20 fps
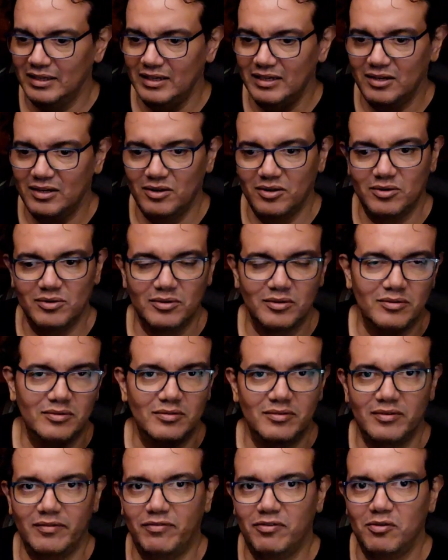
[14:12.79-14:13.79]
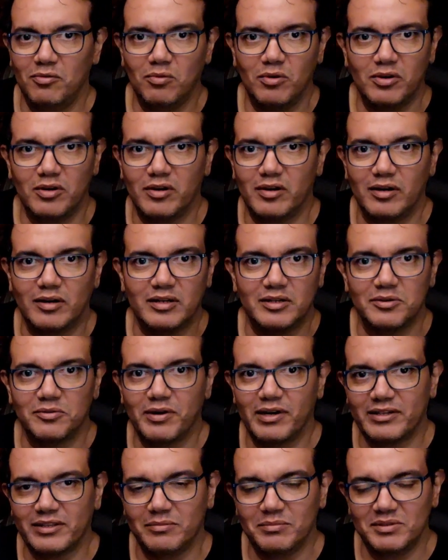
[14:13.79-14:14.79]
you know, if you want to
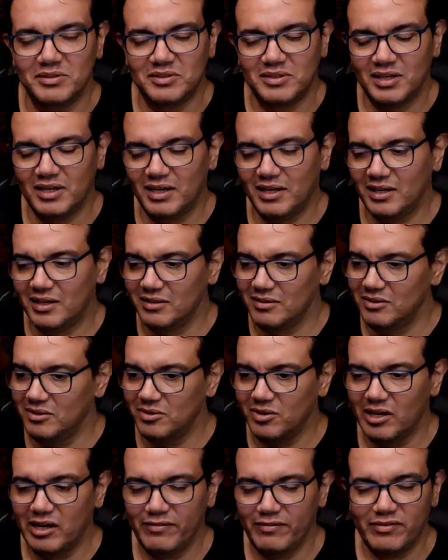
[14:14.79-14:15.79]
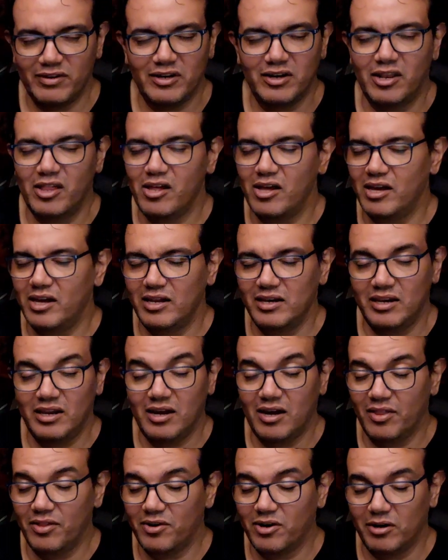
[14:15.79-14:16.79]
correct the mistake, you don't have
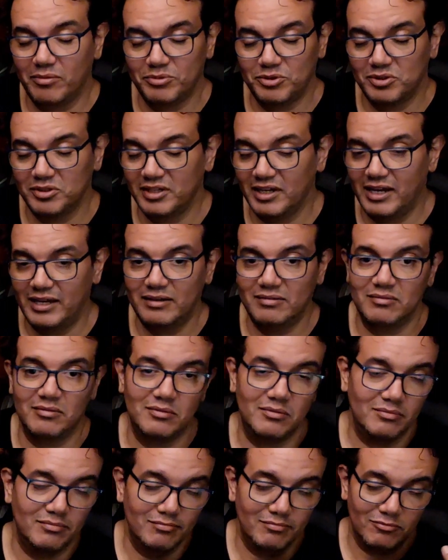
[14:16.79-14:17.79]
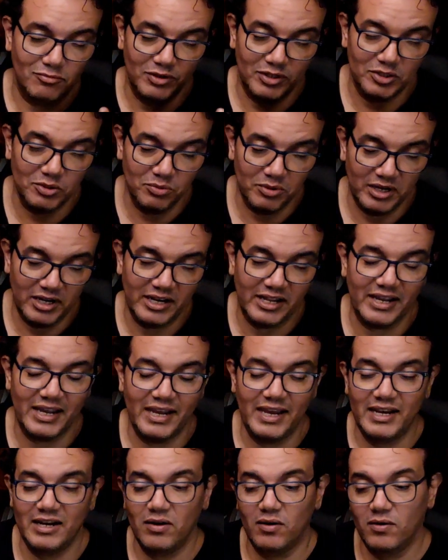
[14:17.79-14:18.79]
any other option than redoing it
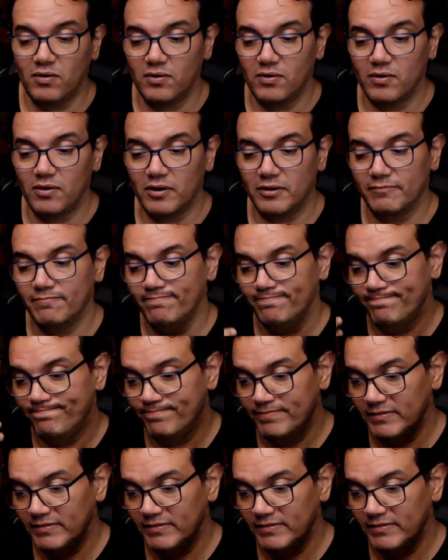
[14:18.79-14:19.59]
again or